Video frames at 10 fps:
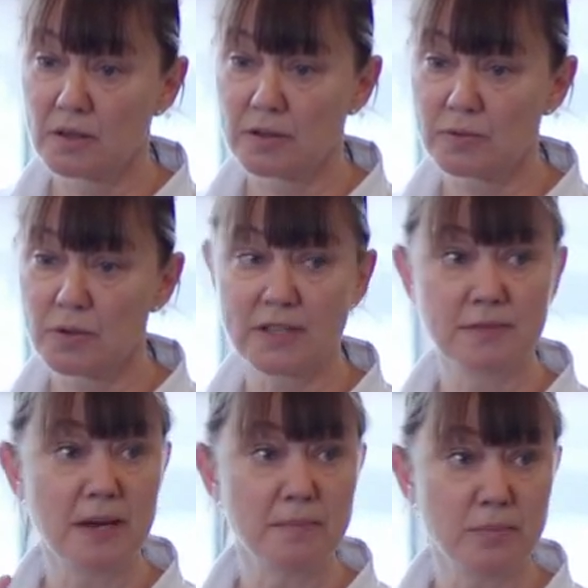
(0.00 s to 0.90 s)
through
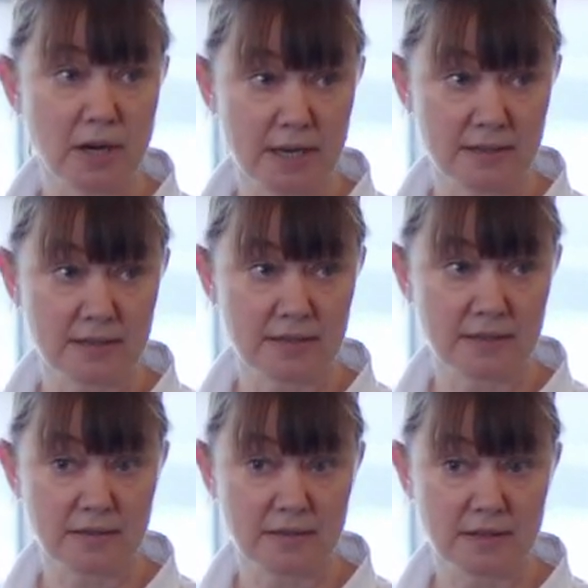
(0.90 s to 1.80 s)
its membranes
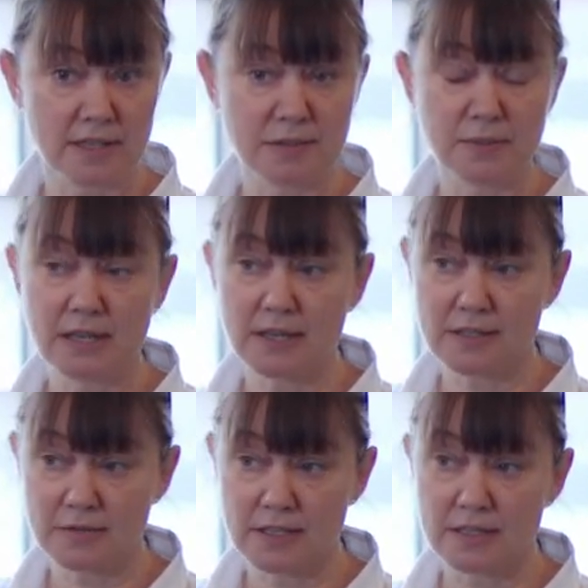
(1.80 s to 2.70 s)
is
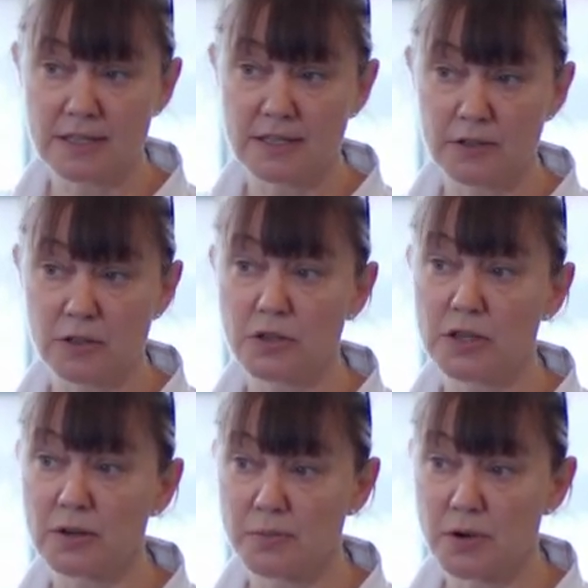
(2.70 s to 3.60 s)
because of this
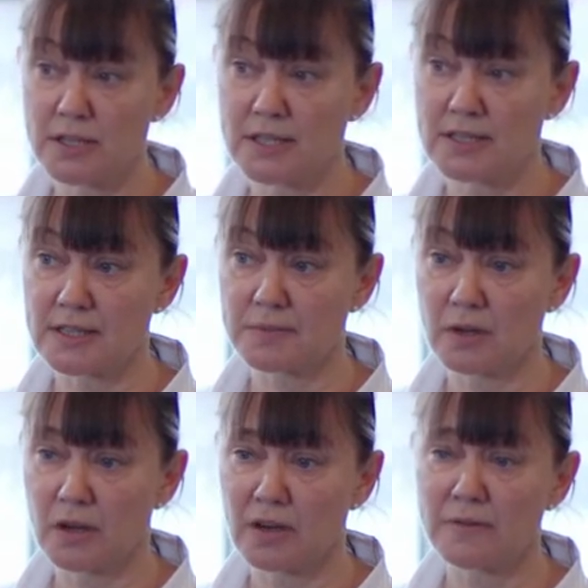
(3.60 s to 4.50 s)
evolutionary process that's
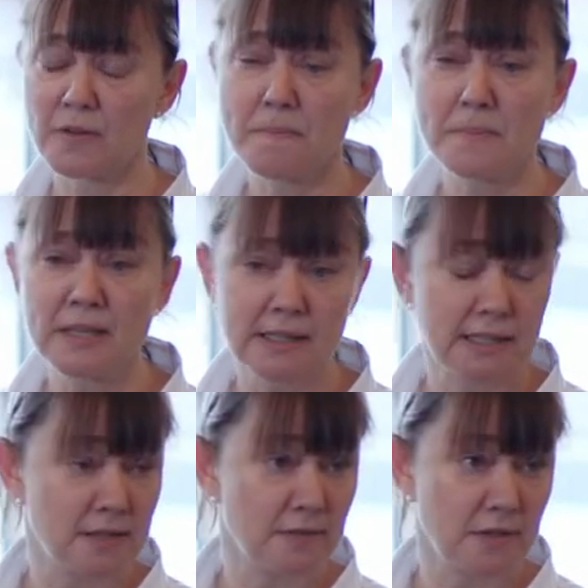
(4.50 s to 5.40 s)
gone on for
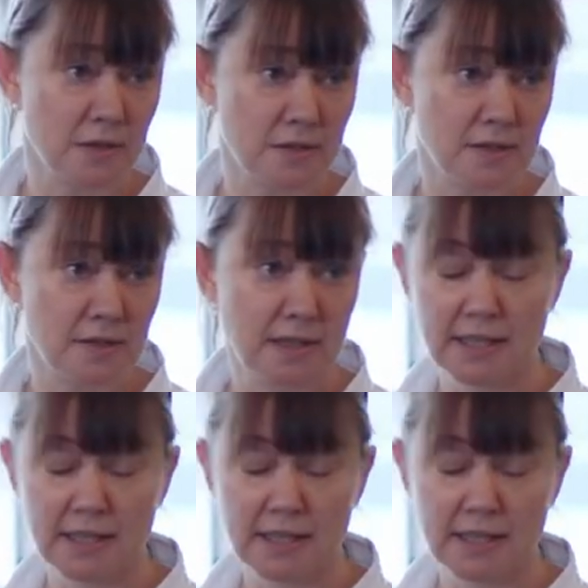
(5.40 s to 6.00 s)
millions of years.